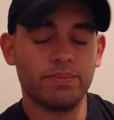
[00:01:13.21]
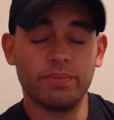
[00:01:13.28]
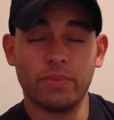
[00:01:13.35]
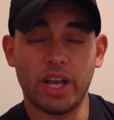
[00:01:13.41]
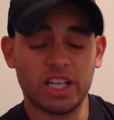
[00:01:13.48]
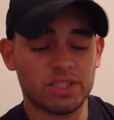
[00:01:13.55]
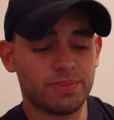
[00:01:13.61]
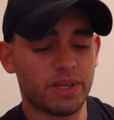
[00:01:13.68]

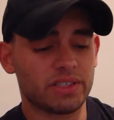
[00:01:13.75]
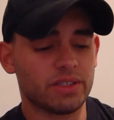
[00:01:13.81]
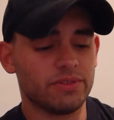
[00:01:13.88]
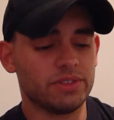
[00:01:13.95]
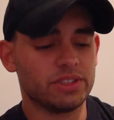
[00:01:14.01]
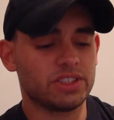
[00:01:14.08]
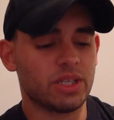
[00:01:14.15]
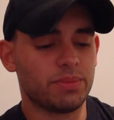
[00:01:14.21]
aspect of
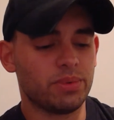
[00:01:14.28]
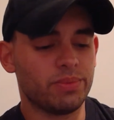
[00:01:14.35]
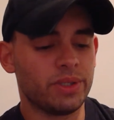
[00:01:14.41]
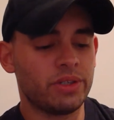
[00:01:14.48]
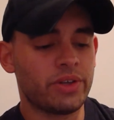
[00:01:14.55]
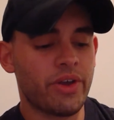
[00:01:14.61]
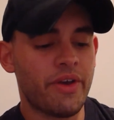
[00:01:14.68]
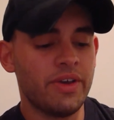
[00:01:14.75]
the
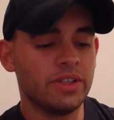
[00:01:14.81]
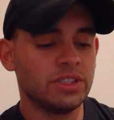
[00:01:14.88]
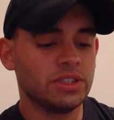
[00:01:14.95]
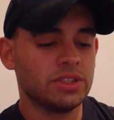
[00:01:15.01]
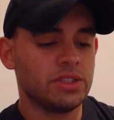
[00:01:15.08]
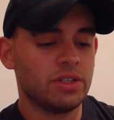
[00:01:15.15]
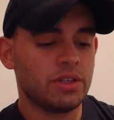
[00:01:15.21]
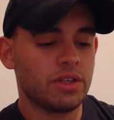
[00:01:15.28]
supplement.
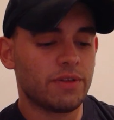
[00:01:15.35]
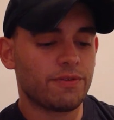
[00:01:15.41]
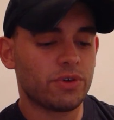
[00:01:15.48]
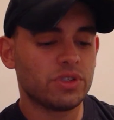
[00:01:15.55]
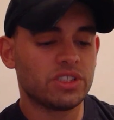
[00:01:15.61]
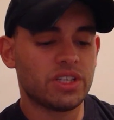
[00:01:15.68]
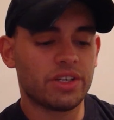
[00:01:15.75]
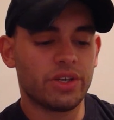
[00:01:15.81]
The
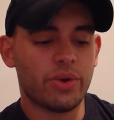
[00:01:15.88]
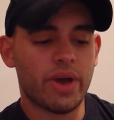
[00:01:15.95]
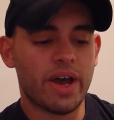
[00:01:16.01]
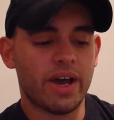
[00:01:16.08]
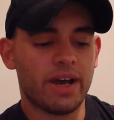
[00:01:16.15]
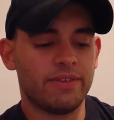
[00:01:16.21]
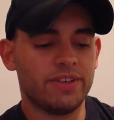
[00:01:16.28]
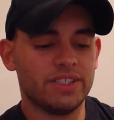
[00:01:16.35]
first thing you
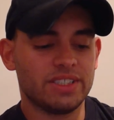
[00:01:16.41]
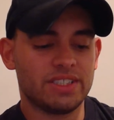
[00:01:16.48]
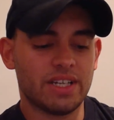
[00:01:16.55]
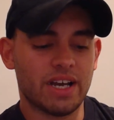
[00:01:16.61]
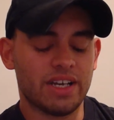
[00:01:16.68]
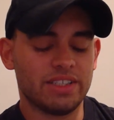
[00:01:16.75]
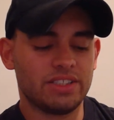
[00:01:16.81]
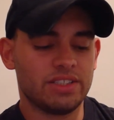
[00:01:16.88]
have is
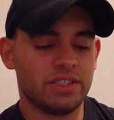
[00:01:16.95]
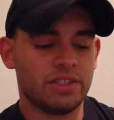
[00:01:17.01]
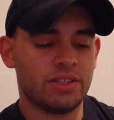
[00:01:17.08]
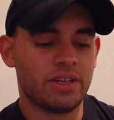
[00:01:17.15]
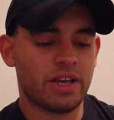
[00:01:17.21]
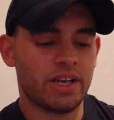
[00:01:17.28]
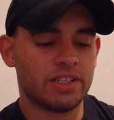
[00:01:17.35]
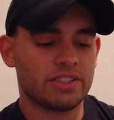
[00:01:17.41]

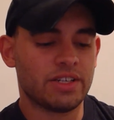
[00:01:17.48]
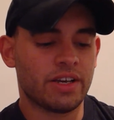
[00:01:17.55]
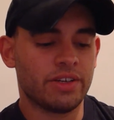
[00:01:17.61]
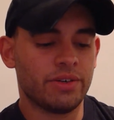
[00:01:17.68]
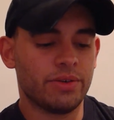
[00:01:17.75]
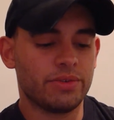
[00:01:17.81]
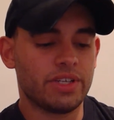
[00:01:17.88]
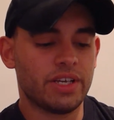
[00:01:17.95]
niacin as
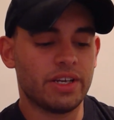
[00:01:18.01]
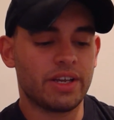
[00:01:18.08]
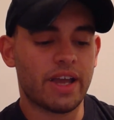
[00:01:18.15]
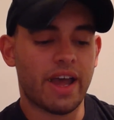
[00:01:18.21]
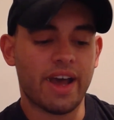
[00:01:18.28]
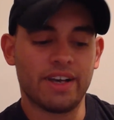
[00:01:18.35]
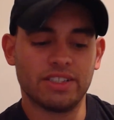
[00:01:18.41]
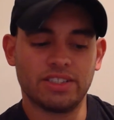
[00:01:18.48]
niotinic
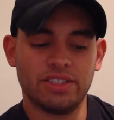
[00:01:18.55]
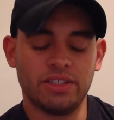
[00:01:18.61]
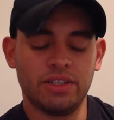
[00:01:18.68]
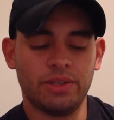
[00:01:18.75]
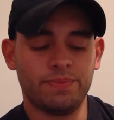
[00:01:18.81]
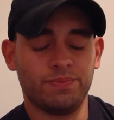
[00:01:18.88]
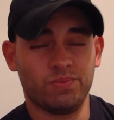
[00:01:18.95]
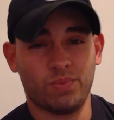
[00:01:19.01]

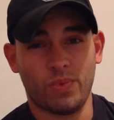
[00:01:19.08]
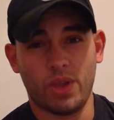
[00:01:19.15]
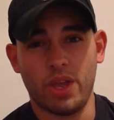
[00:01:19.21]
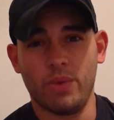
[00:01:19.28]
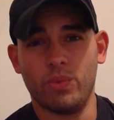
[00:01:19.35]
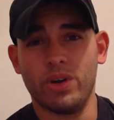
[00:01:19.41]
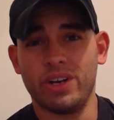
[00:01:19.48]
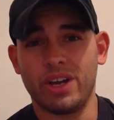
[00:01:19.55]
acid.
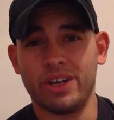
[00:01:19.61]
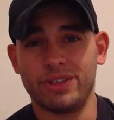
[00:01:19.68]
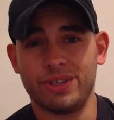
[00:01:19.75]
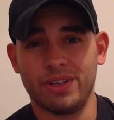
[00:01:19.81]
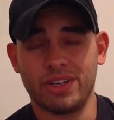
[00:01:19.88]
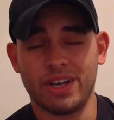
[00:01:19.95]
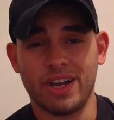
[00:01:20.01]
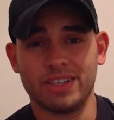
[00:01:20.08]
And what
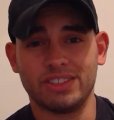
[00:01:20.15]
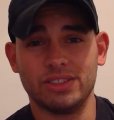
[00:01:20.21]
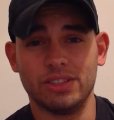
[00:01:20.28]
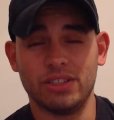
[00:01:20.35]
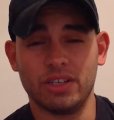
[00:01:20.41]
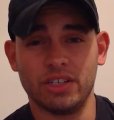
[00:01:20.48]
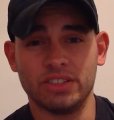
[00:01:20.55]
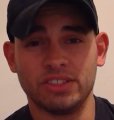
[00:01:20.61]
niotinic acid
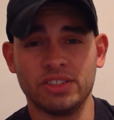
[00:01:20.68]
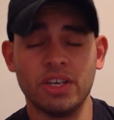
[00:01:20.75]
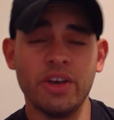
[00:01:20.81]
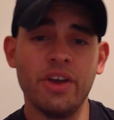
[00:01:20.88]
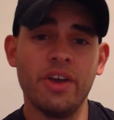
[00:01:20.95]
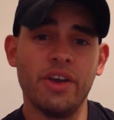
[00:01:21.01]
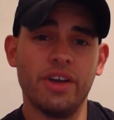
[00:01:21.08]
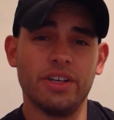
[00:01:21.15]
does
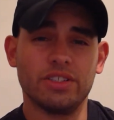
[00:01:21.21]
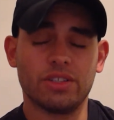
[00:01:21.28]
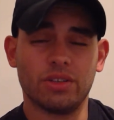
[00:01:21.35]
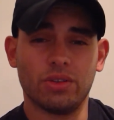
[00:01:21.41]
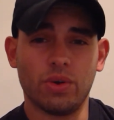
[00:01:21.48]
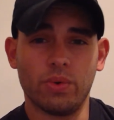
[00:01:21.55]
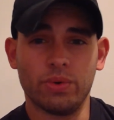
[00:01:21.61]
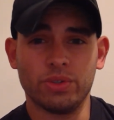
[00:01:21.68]
is it
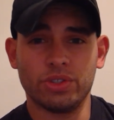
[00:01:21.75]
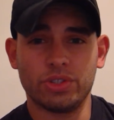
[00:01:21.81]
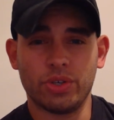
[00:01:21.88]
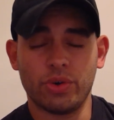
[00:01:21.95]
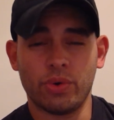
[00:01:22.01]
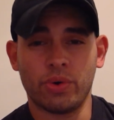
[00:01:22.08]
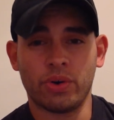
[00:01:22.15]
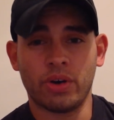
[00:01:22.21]
lowers
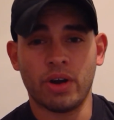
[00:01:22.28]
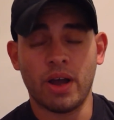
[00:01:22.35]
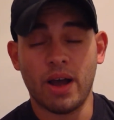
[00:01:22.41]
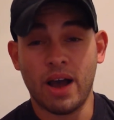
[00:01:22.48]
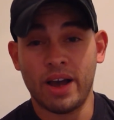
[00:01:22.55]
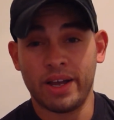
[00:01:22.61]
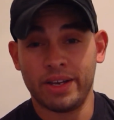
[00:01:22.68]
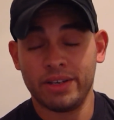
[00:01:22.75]
your
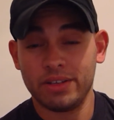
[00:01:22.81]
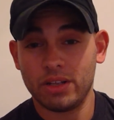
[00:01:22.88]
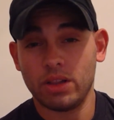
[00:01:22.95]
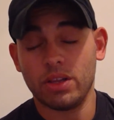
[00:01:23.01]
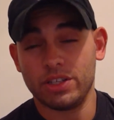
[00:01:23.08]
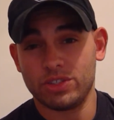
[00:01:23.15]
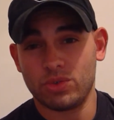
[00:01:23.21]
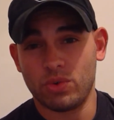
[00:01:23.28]
high
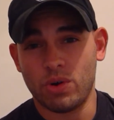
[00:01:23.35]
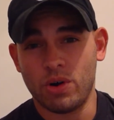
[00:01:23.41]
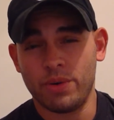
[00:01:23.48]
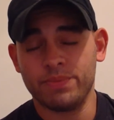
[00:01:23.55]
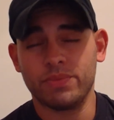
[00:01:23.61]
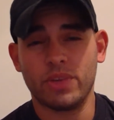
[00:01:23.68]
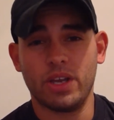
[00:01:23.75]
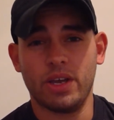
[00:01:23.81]

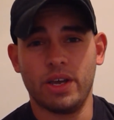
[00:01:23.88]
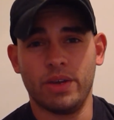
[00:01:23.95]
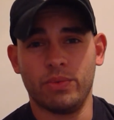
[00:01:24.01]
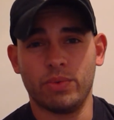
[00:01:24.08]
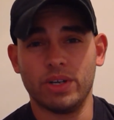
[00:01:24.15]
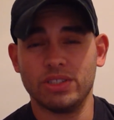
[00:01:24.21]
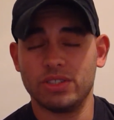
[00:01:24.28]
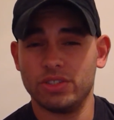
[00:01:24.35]
cholesterol
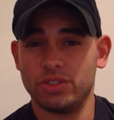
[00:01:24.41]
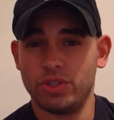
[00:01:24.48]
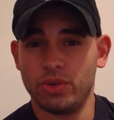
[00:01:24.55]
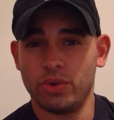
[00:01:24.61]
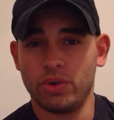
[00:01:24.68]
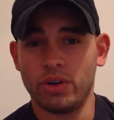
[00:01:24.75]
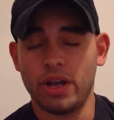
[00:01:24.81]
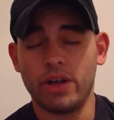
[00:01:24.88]
and raises
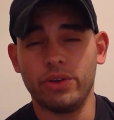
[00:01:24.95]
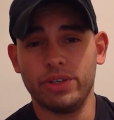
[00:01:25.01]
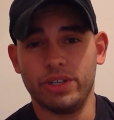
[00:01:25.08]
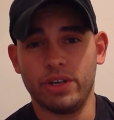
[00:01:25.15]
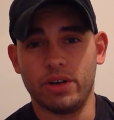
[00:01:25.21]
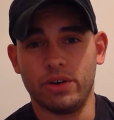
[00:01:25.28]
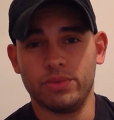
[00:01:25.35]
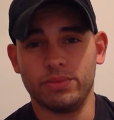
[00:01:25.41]
your
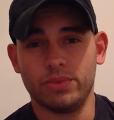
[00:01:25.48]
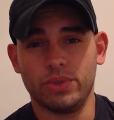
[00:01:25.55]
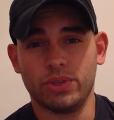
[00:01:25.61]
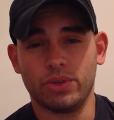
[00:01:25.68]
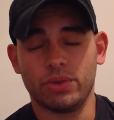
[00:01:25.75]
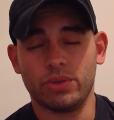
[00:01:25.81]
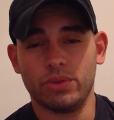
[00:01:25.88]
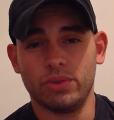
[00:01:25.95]
LDL,
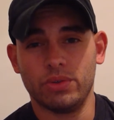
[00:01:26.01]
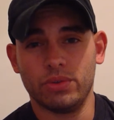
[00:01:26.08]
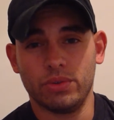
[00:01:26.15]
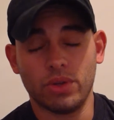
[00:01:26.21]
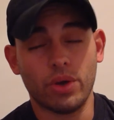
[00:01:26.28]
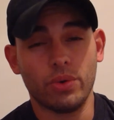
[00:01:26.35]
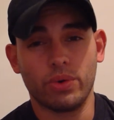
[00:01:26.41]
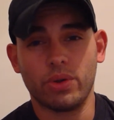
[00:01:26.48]
your
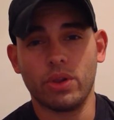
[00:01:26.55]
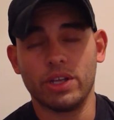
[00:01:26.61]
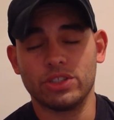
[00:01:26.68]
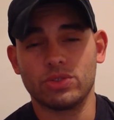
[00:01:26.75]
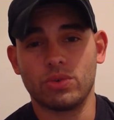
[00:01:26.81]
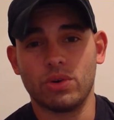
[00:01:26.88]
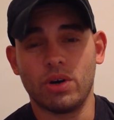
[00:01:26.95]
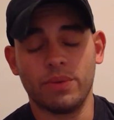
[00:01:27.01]
low
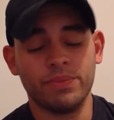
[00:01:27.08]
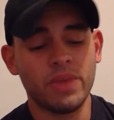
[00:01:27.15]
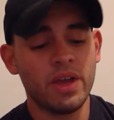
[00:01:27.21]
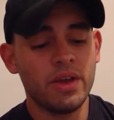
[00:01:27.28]
cholesterol.